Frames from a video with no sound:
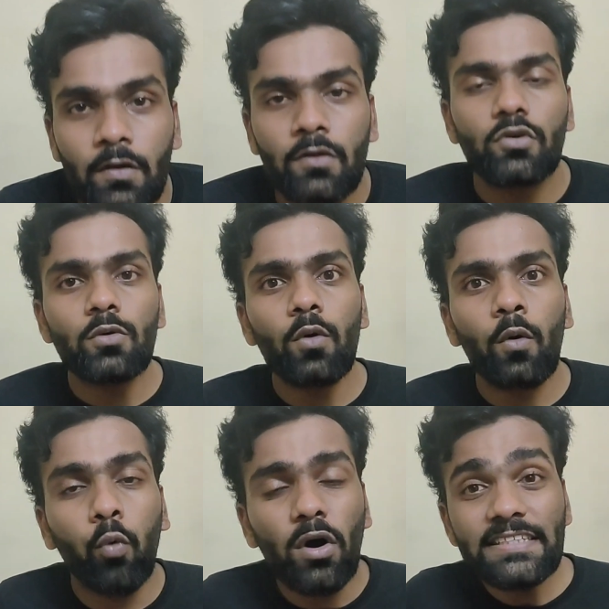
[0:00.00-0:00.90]
So
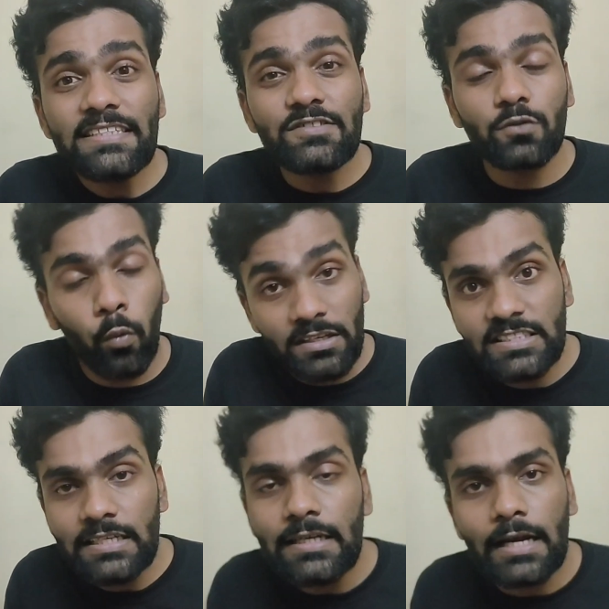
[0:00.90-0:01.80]
what is
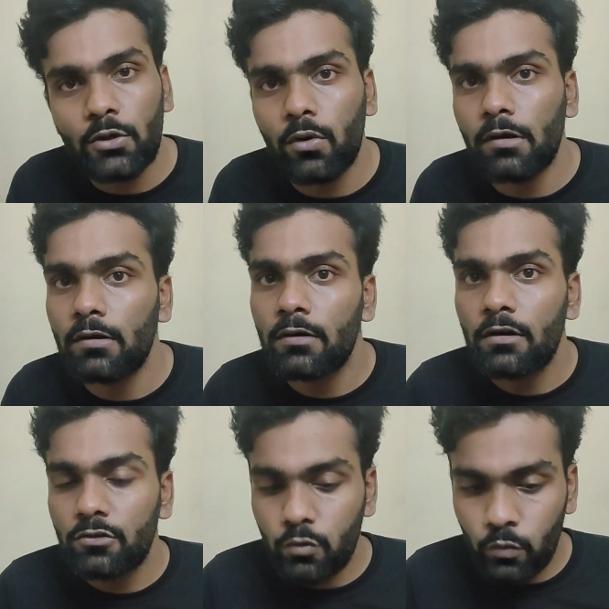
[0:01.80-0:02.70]
version control?
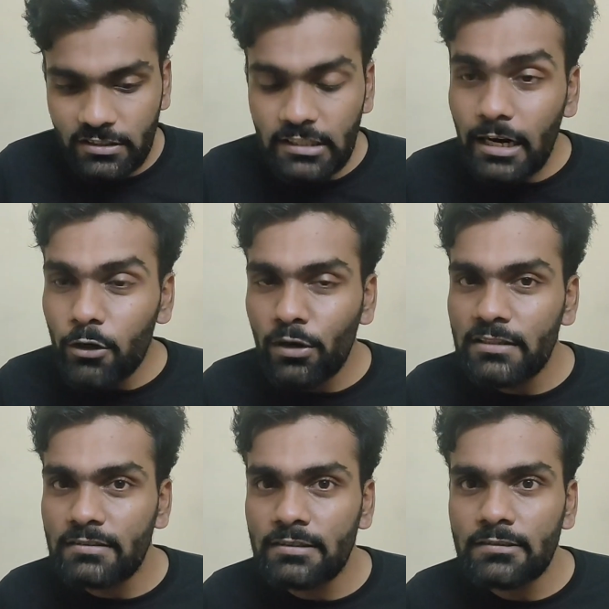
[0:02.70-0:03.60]
So version control in
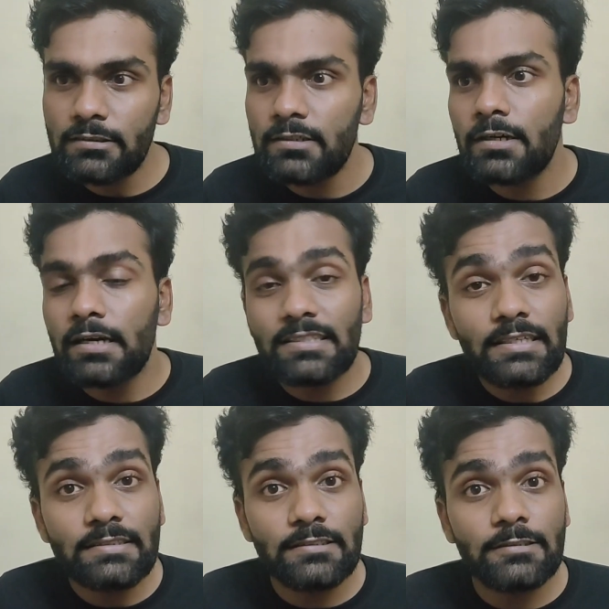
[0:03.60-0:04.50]
the sense,
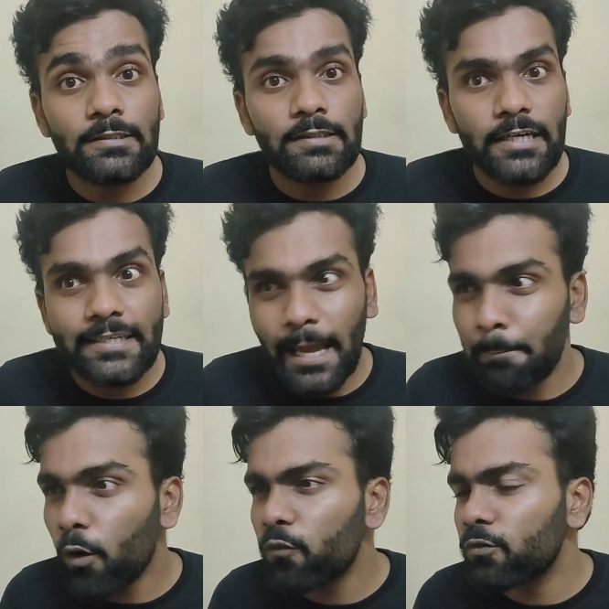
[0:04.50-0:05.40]
it's a
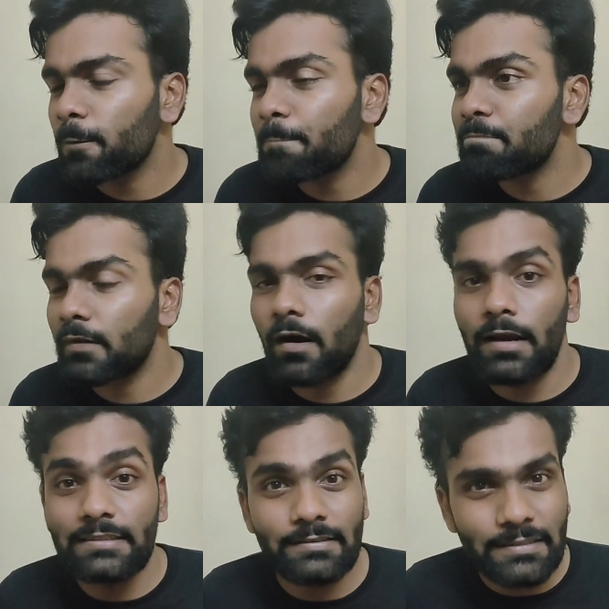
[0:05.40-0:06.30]
type of
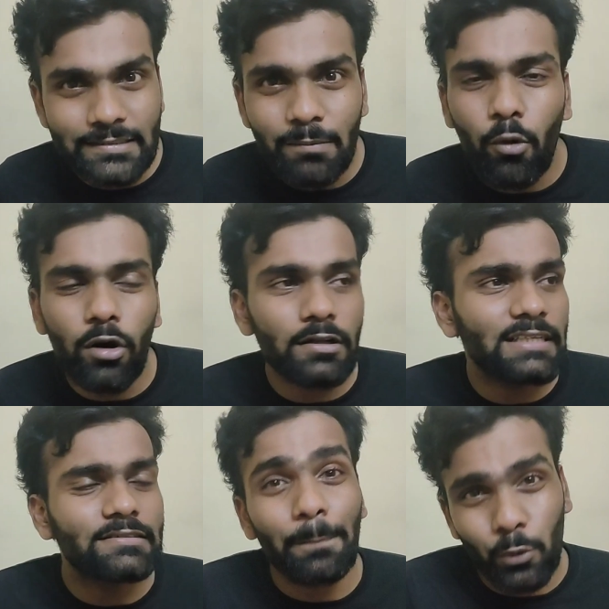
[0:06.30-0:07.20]
let's say system or
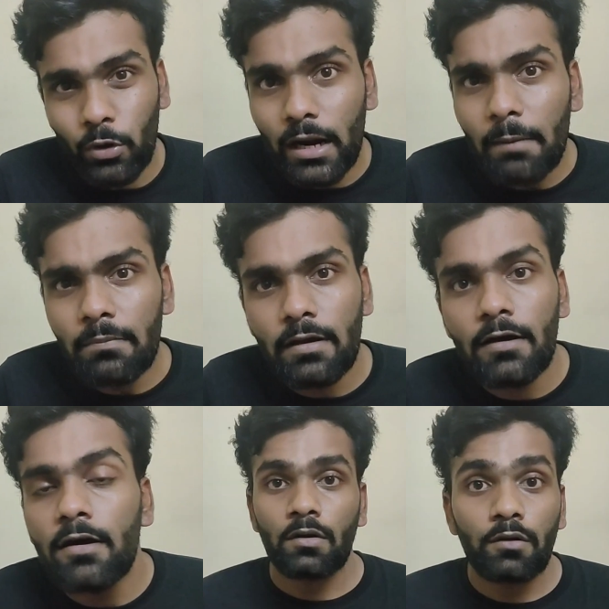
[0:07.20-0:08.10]
let's say program
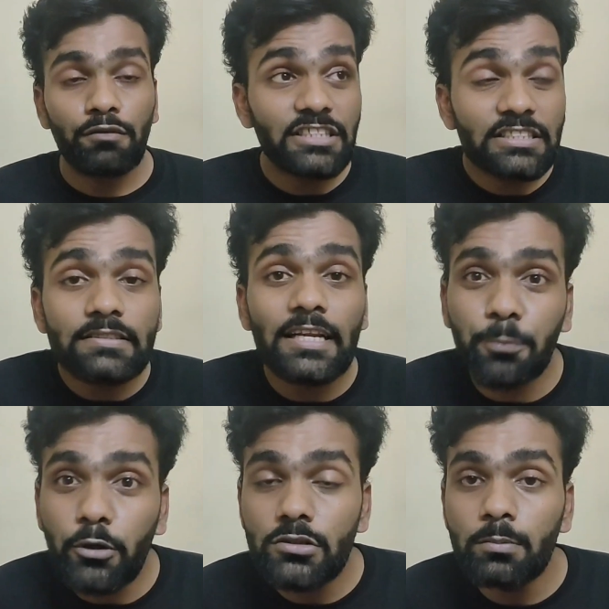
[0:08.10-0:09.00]
which is
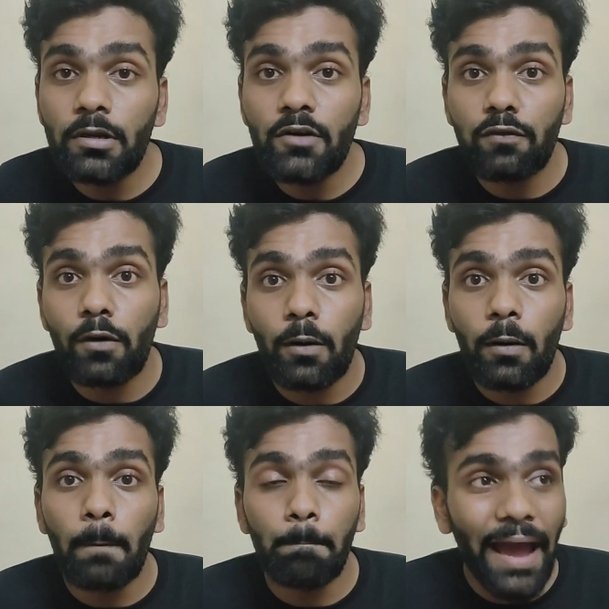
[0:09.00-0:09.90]
responsible
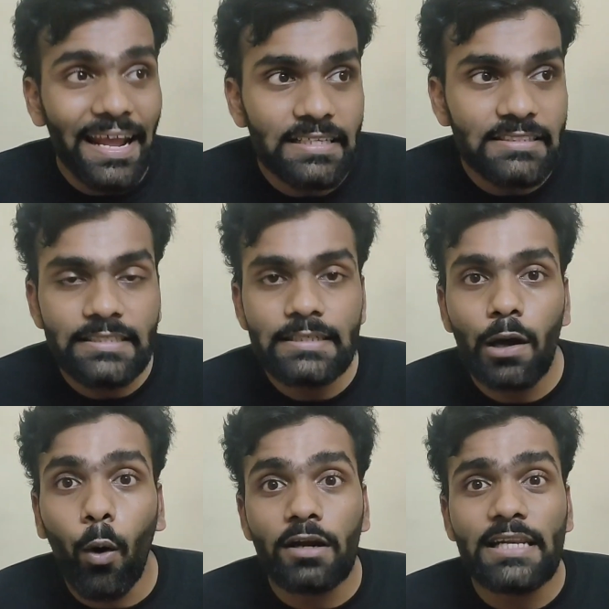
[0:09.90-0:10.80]
for
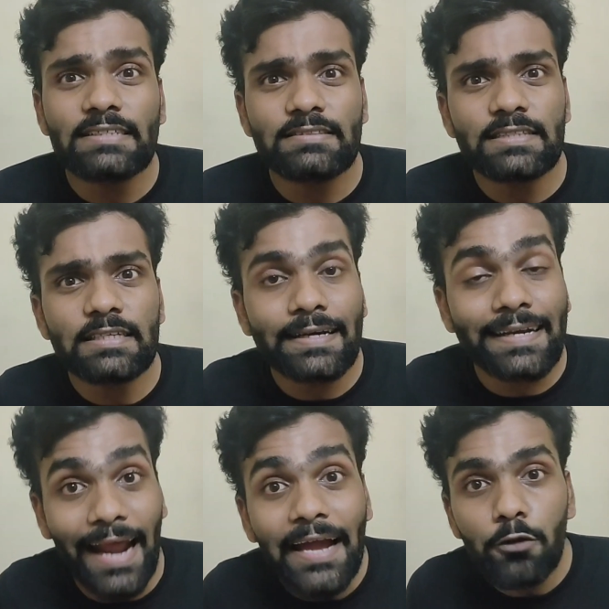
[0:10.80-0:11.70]
managing or let's say
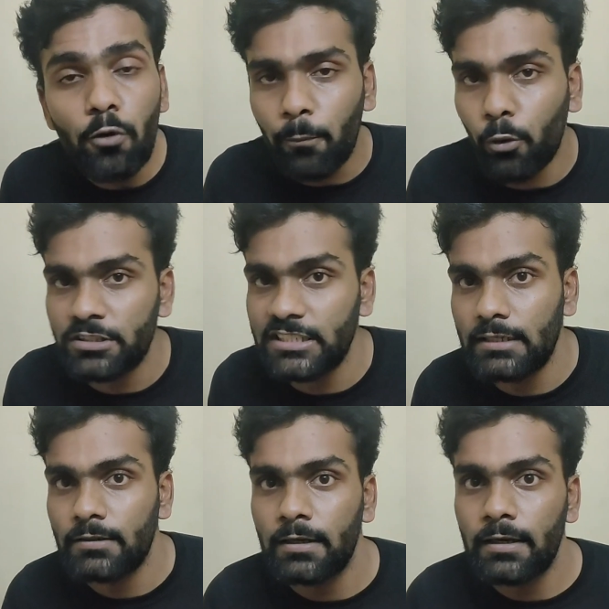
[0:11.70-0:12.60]
track your project,
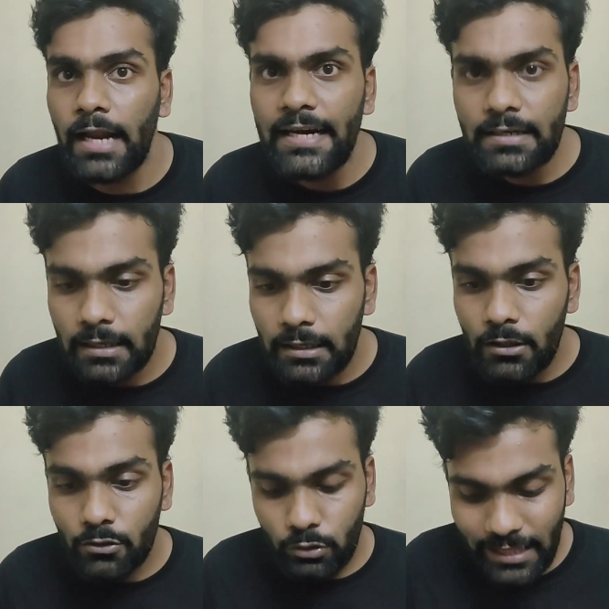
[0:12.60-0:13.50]
right?
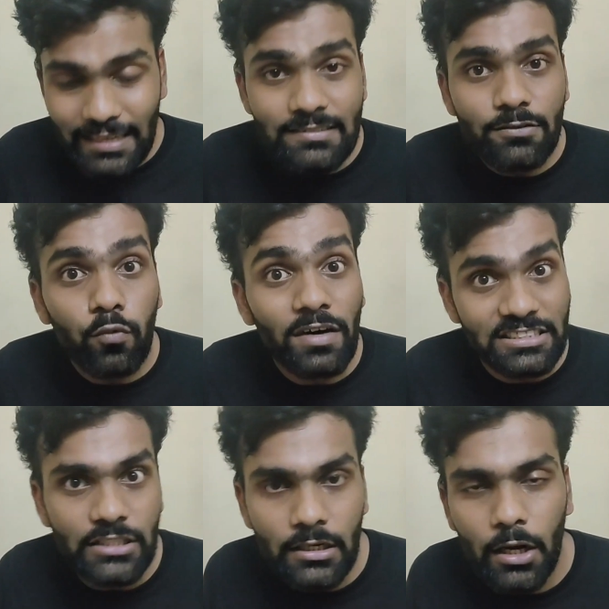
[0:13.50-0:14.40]
So that's
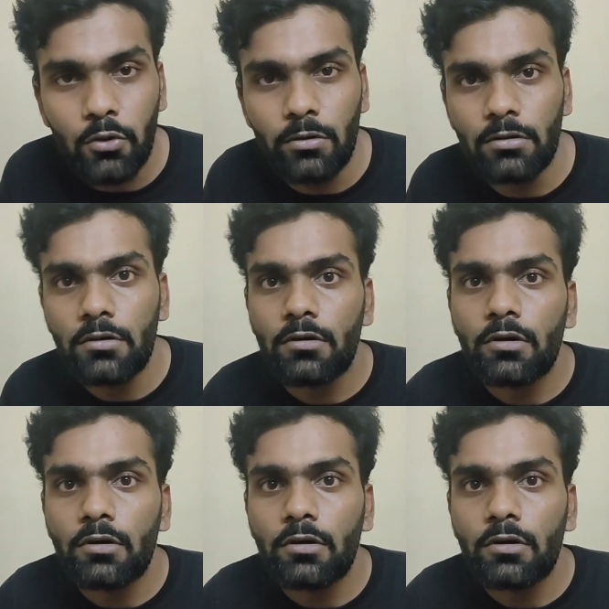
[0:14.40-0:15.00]
version control.